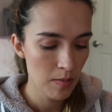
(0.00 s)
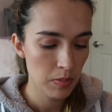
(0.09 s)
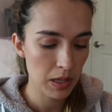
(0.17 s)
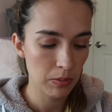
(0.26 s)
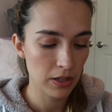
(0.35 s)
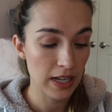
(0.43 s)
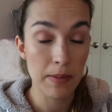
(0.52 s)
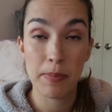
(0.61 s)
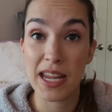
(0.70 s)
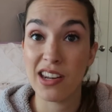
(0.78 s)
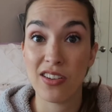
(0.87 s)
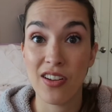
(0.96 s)
be able to hit
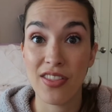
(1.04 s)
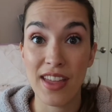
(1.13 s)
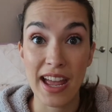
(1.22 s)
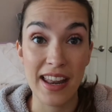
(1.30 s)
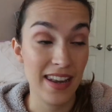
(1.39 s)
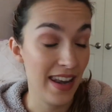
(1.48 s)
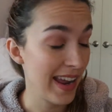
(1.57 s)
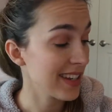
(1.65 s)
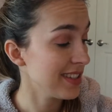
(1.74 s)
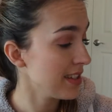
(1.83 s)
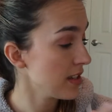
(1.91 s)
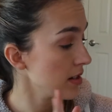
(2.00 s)
pan on that
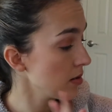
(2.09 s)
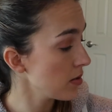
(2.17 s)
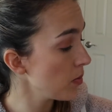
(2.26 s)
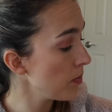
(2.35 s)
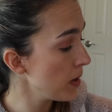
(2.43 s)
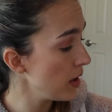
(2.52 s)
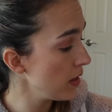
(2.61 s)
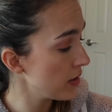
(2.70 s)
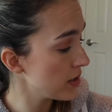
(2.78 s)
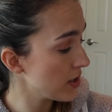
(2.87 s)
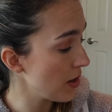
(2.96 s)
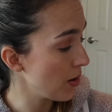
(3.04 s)
next month,
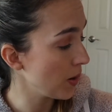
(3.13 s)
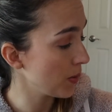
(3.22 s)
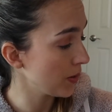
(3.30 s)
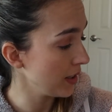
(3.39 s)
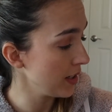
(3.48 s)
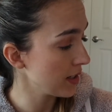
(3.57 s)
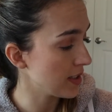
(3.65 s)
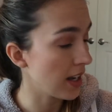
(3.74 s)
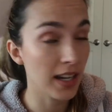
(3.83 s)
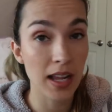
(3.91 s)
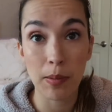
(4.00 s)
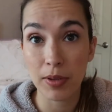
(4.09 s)
so really
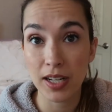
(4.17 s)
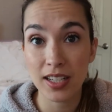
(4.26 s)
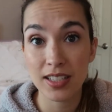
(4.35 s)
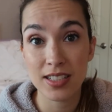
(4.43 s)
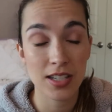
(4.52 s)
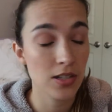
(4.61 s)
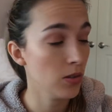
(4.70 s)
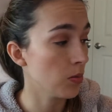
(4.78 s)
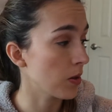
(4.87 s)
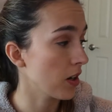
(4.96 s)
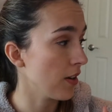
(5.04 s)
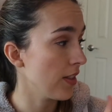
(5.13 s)
excited. I'm going to continue to
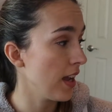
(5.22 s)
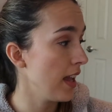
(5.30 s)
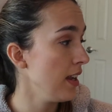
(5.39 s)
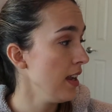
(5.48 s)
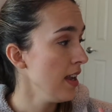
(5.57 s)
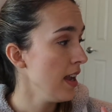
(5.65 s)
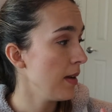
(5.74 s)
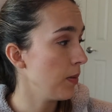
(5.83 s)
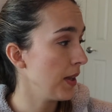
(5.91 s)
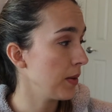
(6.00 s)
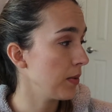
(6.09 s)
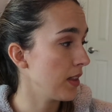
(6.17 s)
work on that and
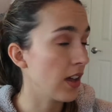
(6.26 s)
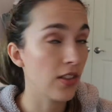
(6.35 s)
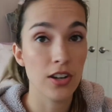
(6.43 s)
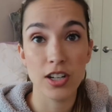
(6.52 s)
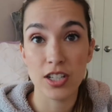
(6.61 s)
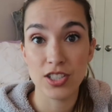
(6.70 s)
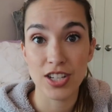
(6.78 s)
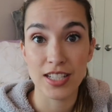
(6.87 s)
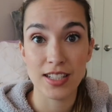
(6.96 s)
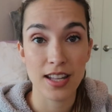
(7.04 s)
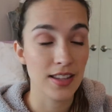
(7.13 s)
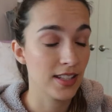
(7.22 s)
playing with other shades
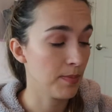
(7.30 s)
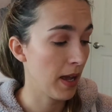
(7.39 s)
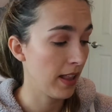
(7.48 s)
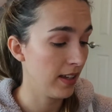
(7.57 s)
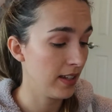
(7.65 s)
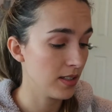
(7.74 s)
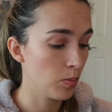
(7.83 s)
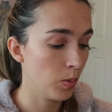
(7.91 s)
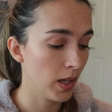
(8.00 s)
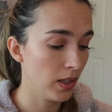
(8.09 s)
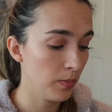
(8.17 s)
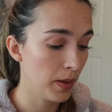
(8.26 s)
in this palette as
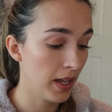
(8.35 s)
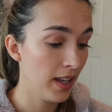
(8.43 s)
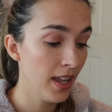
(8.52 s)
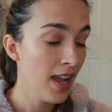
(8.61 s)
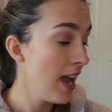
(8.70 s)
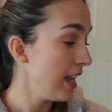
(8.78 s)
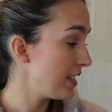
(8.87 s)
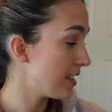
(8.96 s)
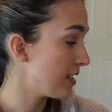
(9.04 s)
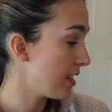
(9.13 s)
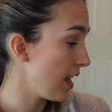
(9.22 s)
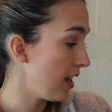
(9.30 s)
well. But
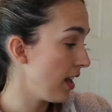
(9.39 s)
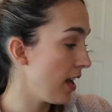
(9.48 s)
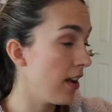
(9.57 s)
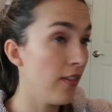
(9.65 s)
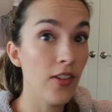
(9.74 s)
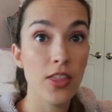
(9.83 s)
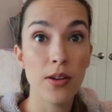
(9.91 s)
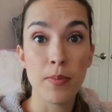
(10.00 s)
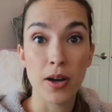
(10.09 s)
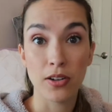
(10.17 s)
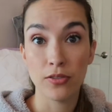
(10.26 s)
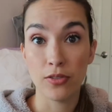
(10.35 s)
instead of the
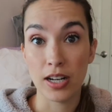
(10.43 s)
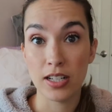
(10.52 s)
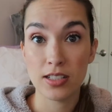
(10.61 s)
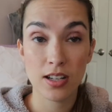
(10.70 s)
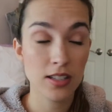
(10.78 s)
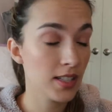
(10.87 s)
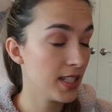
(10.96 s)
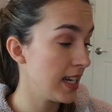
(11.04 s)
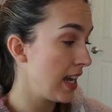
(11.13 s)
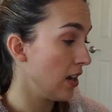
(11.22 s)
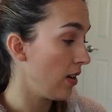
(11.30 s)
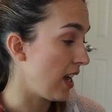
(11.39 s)
Modern Renaissance
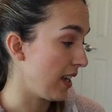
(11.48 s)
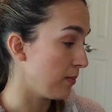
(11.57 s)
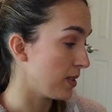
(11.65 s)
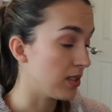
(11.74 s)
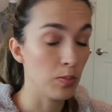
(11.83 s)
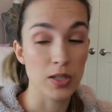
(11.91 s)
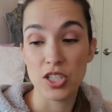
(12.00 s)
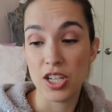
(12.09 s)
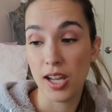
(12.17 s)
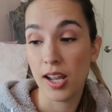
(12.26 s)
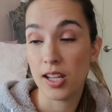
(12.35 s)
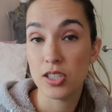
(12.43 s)
now, I'm
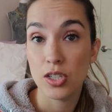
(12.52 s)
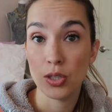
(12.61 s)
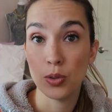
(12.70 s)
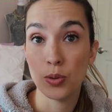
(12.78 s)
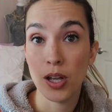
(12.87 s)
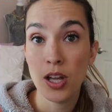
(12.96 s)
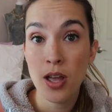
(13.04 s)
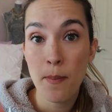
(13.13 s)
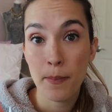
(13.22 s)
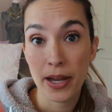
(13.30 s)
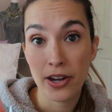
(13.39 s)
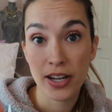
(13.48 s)
switching to
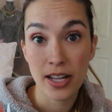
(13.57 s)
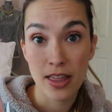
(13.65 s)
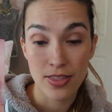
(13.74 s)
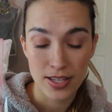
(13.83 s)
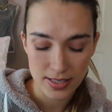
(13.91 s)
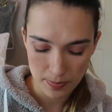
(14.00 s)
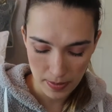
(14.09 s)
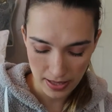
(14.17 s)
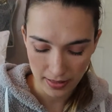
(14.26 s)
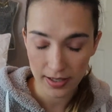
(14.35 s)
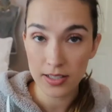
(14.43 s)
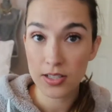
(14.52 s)
pairing this
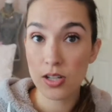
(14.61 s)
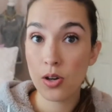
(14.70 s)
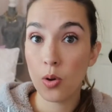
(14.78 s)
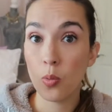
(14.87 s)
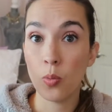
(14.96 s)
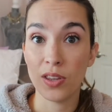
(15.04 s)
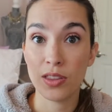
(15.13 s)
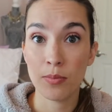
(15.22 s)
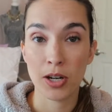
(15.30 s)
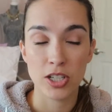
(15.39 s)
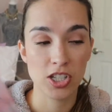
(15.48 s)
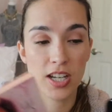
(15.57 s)
palette with the
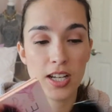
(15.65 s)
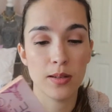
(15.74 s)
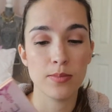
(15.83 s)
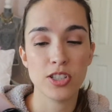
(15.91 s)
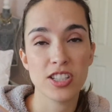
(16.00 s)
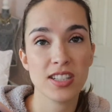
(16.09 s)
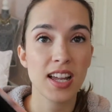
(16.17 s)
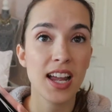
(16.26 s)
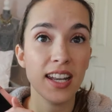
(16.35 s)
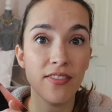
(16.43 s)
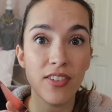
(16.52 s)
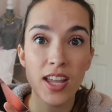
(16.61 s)
Marc Jacobs, just to kind
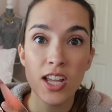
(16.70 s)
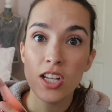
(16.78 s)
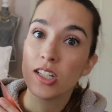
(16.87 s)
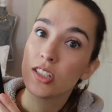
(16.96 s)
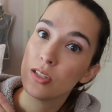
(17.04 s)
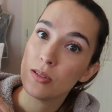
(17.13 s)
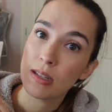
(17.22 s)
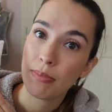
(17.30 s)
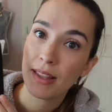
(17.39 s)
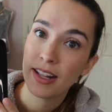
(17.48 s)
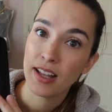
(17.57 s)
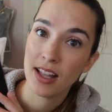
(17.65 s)
of do
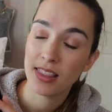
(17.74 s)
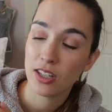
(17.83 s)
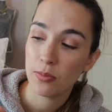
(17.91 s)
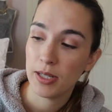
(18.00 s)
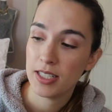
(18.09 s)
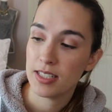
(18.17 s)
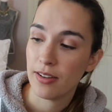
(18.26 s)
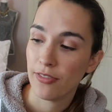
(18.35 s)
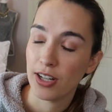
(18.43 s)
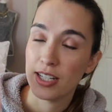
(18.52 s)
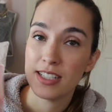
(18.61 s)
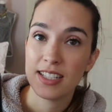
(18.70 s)
something a little bit
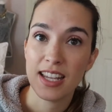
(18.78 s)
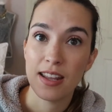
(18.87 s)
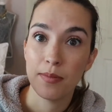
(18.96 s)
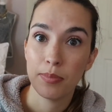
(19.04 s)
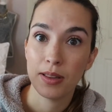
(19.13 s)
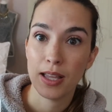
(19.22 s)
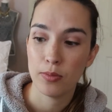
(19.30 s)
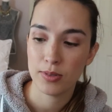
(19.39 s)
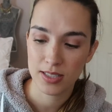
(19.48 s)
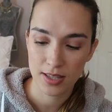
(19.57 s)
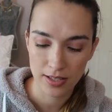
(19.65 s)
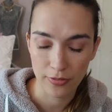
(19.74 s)
different and play with
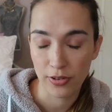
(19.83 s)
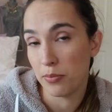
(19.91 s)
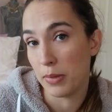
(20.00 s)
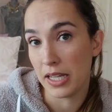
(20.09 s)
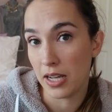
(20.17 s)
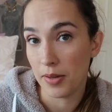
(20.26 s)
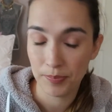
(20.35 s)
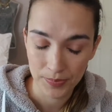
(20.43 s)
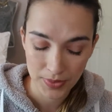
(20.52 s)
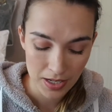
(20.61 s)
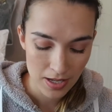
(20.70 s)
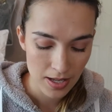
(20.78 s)
different makeup.
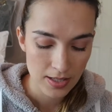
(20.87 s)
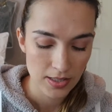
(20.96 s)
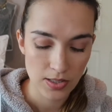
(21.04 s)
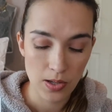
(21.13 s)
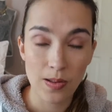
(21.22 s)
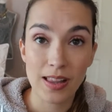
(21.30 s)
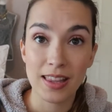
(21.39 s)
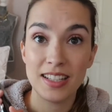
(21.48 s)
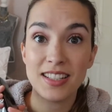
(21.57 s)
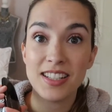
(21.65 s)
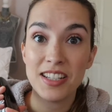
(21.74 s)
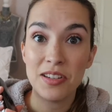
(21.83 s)
So
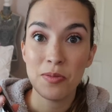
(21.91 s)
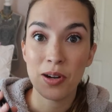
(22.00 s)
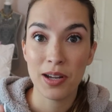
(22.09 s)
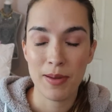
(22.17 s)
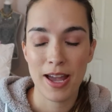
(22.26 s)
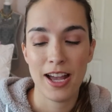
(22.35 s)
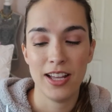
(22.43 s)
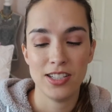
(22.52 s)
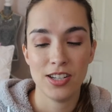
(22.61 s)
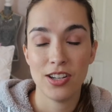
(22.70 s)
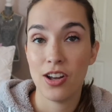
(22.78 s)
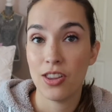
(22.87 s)
let's see where I'm at
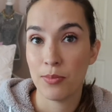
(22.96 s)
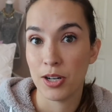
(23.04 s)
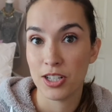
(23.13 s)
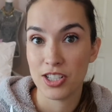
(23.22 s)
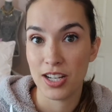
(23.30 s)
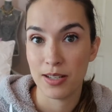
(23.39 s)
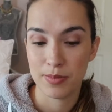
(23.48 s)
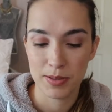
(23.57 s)
on the Marc Jacobs